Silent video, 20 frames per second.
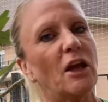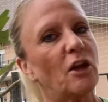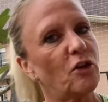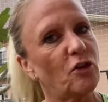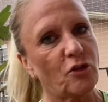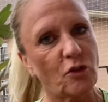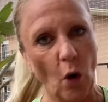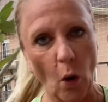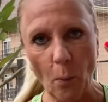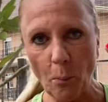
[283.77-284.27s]

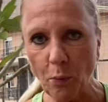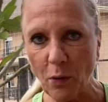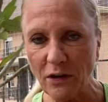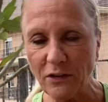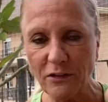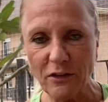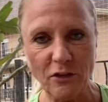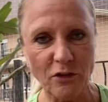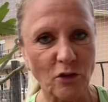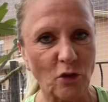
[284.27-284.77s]
Don't press
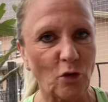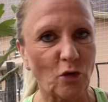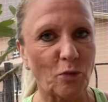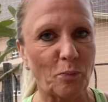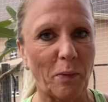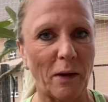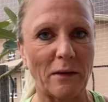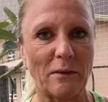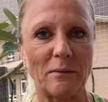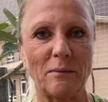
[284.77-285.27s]
the snooze
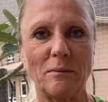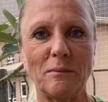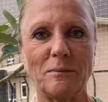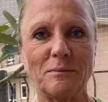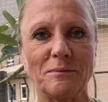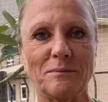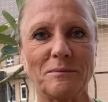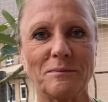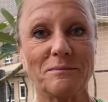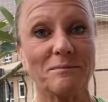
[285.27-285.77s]
button,
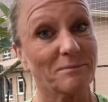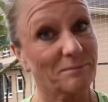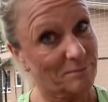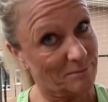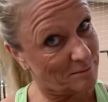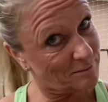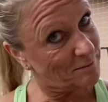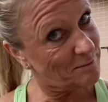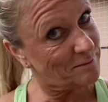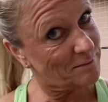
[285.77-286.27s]

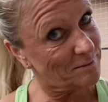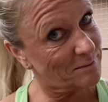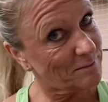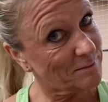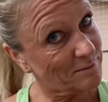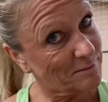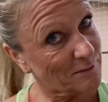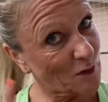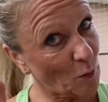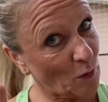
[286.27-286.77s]

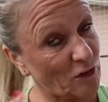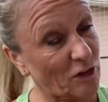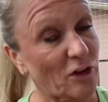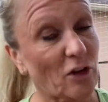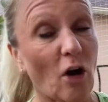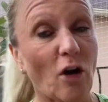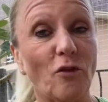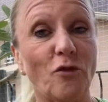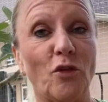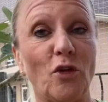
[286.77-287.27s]
which is
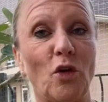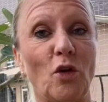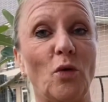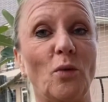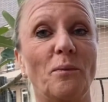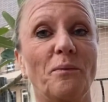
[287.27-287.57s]
hard for you.